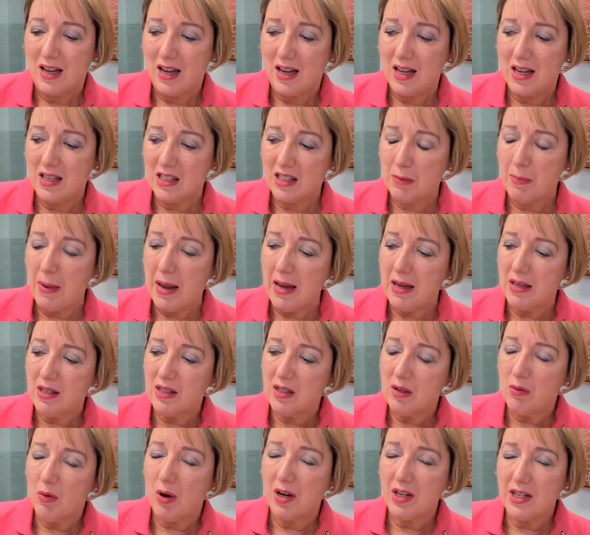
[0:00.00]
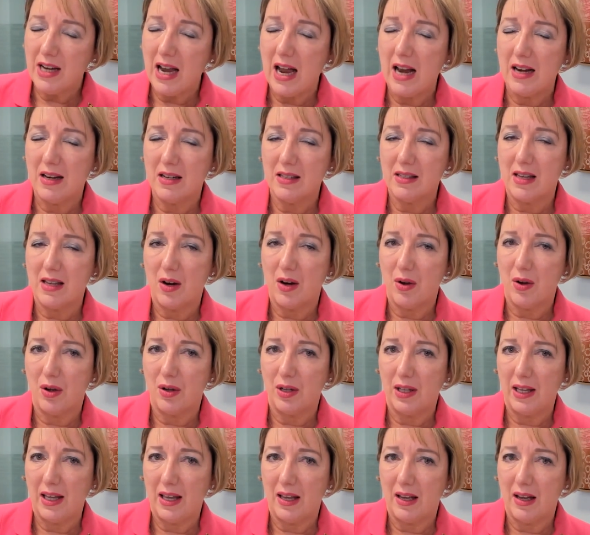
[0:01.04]
it speaks to what Tanya said
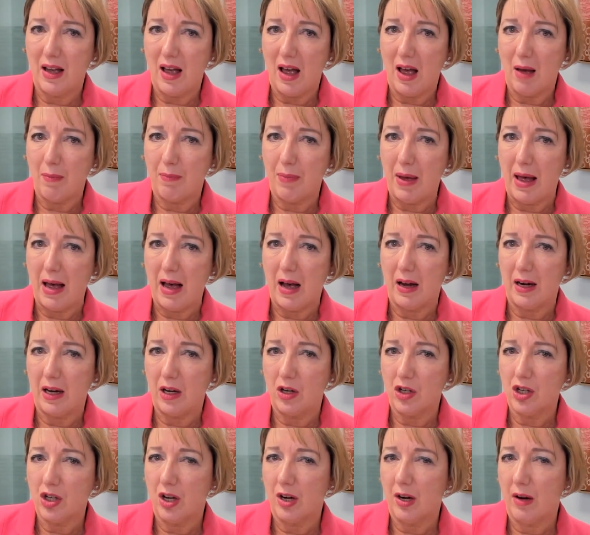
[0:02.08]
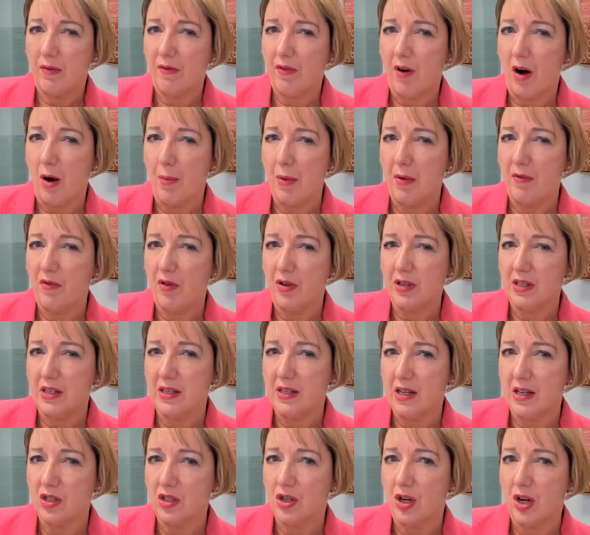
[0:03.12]
earlier about internal environment
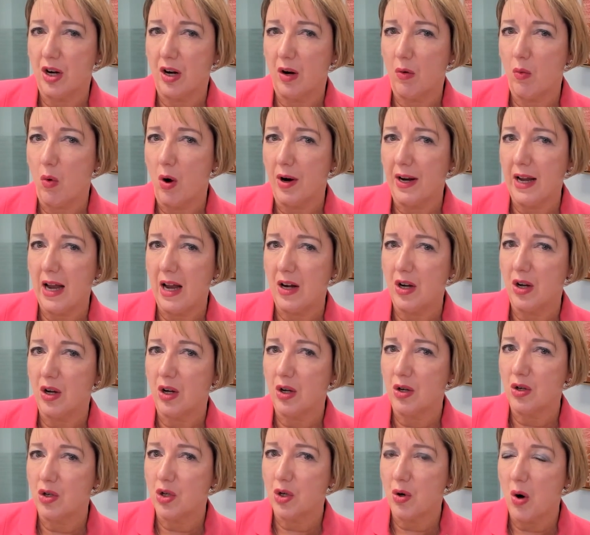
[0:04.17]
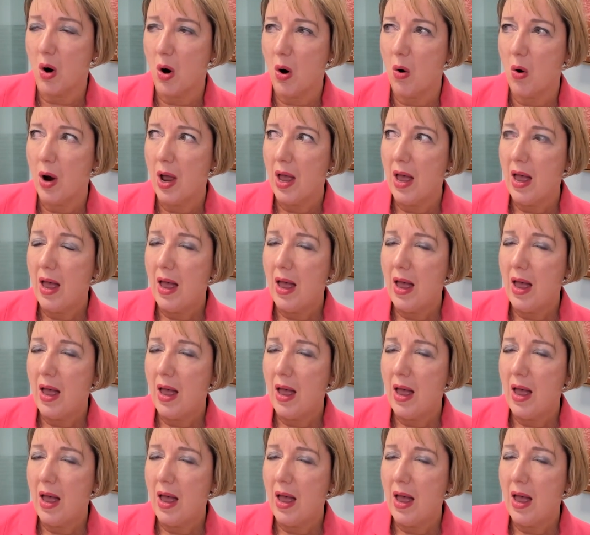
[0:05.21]
versus external and what can you control.